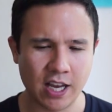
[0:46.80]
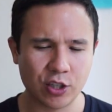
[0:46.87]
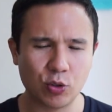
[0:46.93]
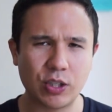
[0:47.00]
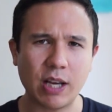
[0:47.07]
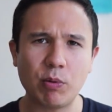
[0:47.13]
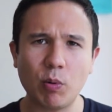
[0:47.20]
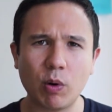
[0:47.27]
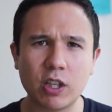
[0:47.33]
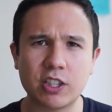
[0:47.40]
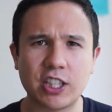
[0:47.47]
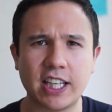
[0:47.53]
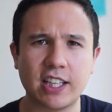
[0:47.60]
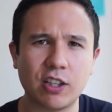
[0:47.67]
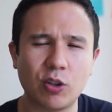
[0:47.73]
Today we want
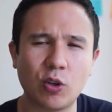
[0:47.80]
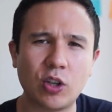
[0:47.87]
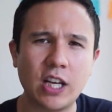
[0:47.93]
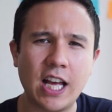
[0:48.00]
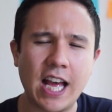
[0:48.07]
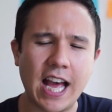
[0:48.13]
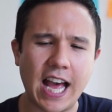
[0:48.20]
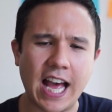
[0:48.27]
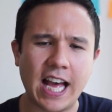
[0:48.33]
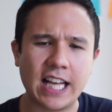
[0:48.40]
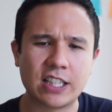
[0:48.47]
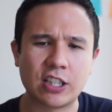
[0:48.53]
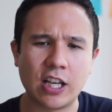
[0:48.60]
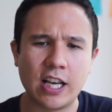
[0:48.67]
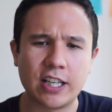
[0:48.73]
to take a look
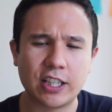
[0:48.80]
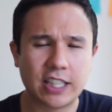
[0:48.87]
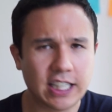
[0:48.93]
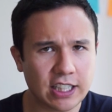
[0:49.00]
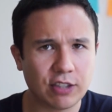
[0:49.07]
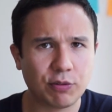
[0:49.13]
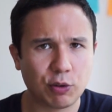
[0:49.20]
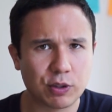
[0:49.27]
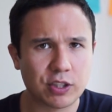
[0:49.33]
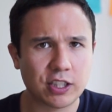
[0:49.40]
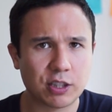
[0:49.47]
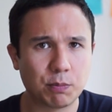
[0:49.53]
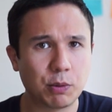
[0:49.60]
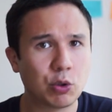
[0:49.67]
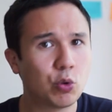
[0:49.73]
at the key
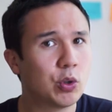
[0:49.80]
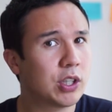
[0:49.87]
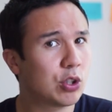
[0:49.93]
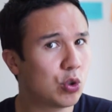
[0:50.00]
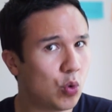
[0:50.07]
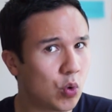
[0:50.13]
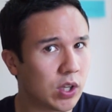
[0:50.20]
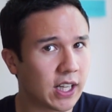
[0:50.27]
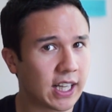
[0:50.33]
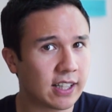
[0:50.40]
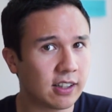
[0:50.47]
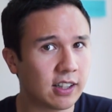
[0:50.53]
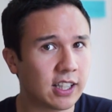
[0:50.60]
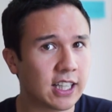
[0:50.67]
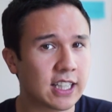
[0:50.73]
differences between Google
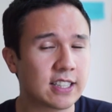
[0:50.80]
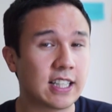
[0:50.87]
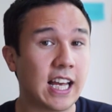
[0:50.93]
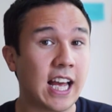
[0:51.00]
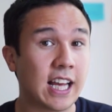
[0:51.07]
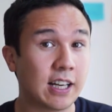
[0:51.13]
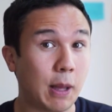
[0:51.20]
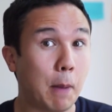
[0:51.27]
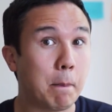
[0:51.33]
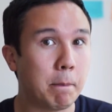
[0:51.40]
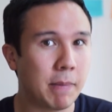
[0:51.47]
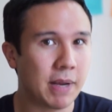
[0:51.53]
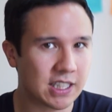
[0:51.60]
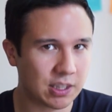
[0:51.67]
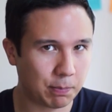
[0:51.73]
Analytics and
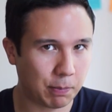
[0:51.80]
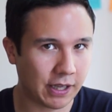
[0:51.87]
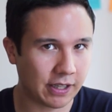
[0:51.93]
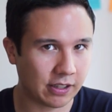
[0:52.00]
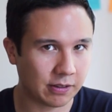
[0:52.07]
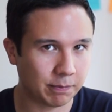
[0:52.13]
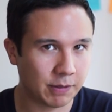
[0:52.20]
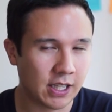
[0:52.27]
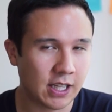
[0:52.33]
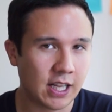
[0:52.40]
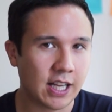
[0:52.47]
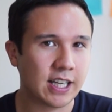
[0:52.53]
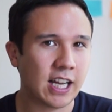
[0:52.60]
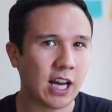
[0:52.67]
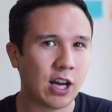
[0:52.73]
Mixpanel.
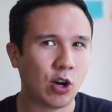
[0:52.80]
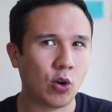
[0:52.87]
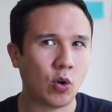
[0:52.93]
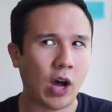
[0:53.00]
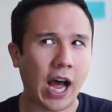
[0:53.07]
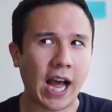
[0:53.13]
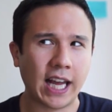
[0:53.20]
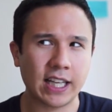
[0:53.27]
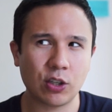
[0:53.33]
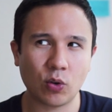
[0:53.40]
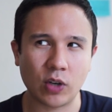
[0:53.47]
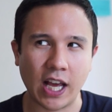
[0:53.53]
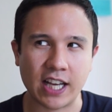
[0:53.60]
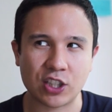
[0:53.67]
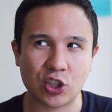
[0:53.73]
Now, I
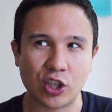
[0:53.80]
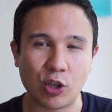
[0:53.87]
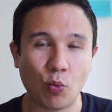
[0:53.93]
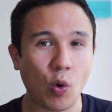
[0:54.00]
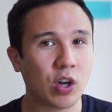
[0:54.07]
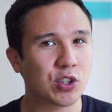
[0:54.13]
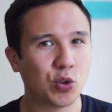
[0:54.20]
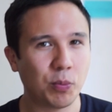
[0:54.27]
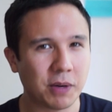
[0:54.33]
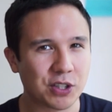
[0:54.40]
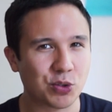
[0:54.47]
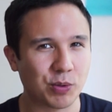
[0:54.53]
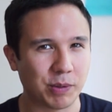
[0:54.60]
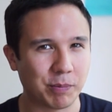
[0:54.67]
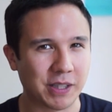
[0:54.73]
don't actually work too
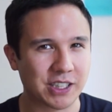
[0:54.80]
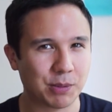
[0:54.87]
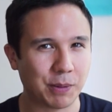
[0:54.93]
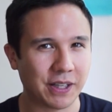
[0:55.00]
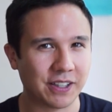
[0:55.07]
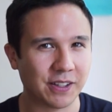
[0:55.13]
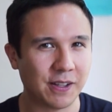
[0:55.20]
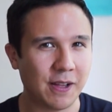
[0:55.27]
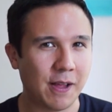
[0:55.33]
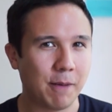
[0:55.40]
much with Mixpanel,